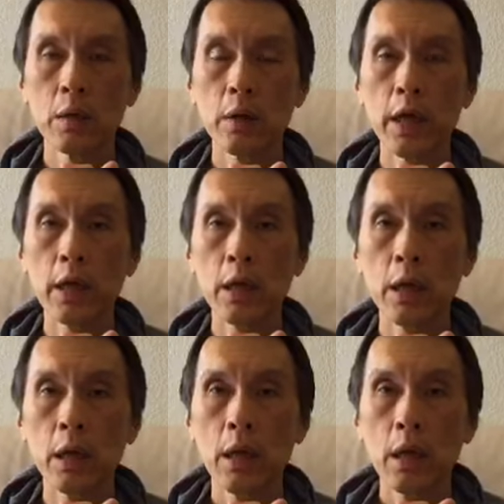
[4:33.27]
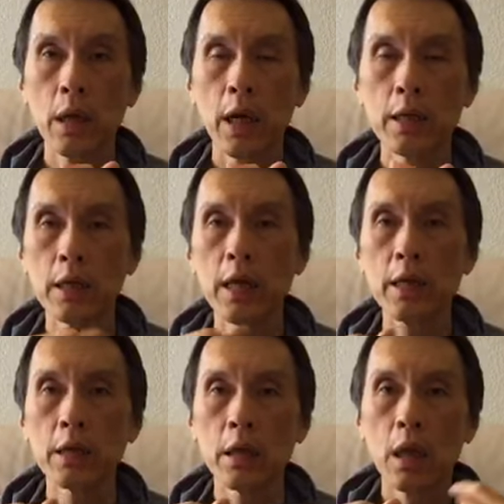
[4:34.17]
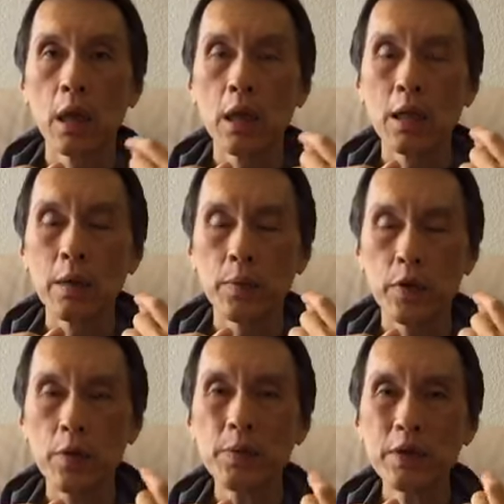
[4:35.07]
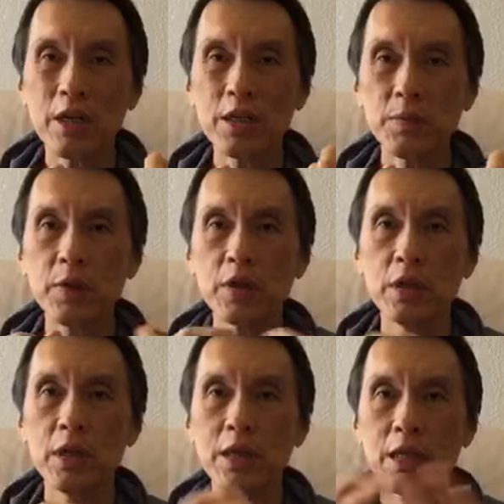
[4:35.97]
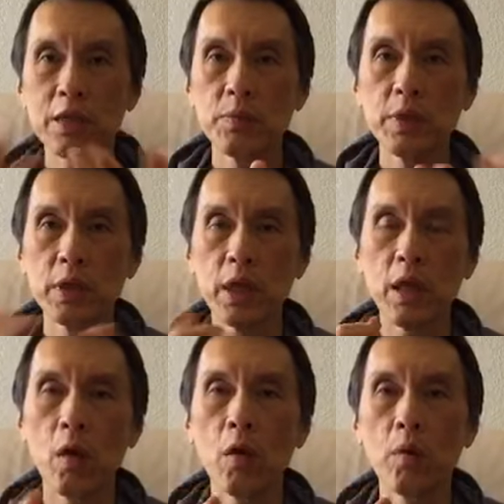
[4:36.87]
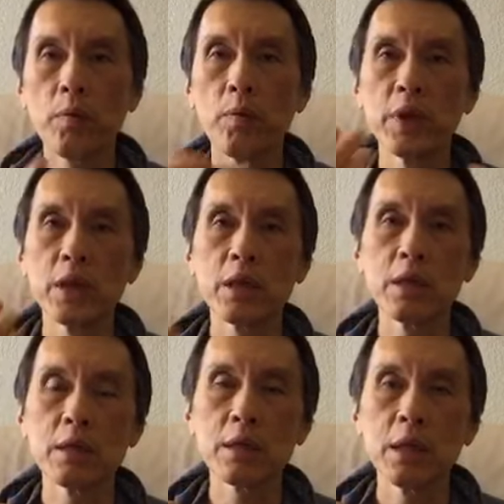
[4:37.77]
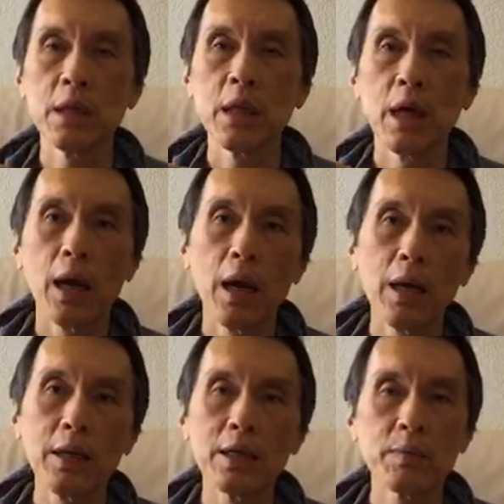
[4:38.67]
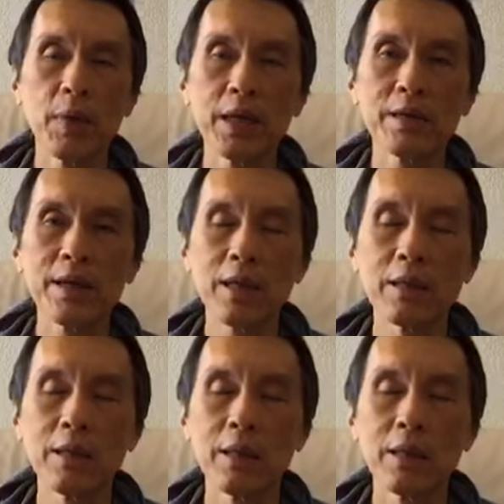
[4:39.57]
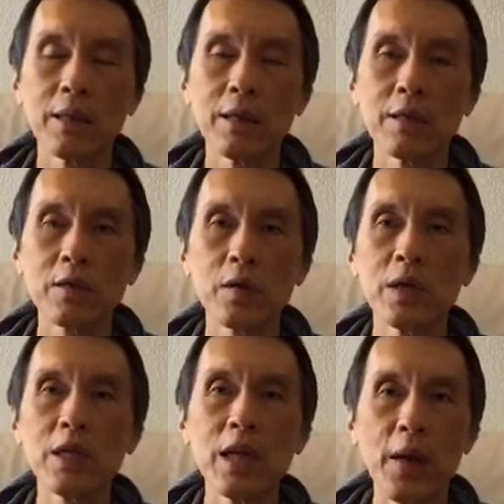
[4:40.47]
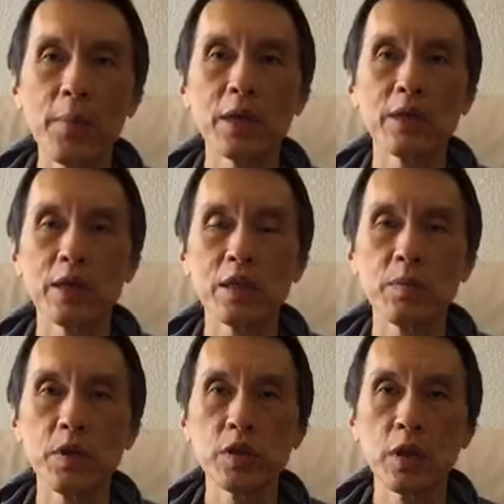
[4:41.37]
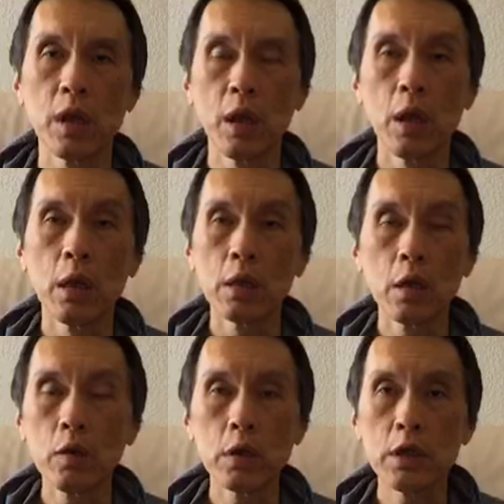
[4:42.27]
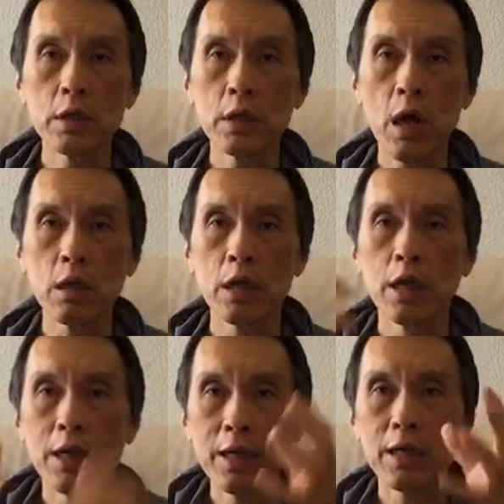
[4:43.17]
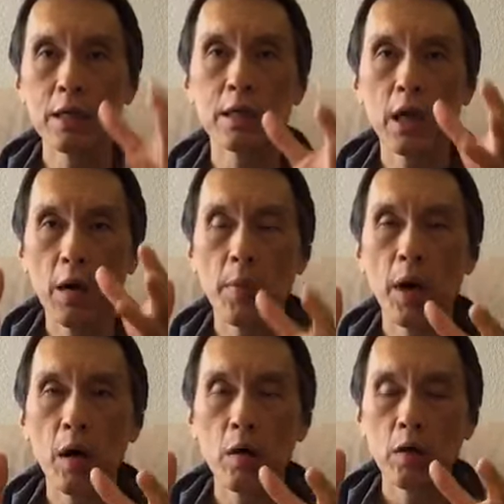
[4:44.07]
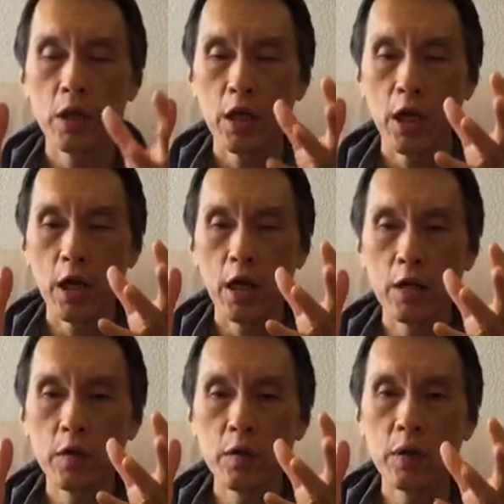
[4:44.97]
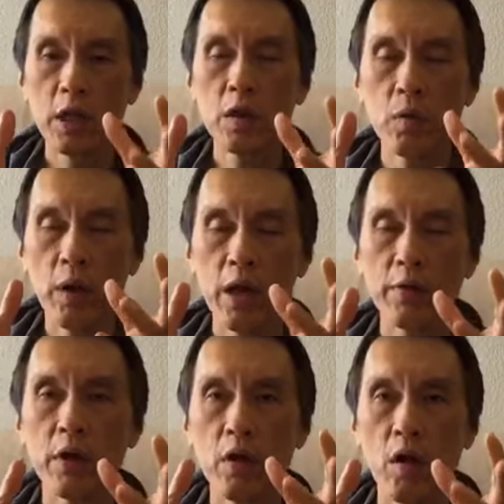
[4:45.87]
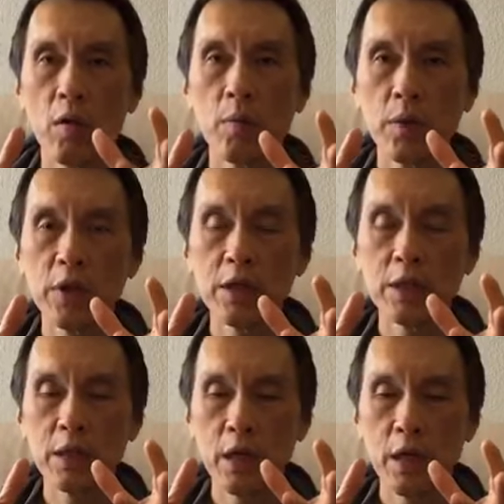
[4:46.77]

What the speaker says: Okay, and again, proper transmission, it doesn't mean that, oh, because it is my son, so he get my transmission. No, it is not. It is about you need to have a complete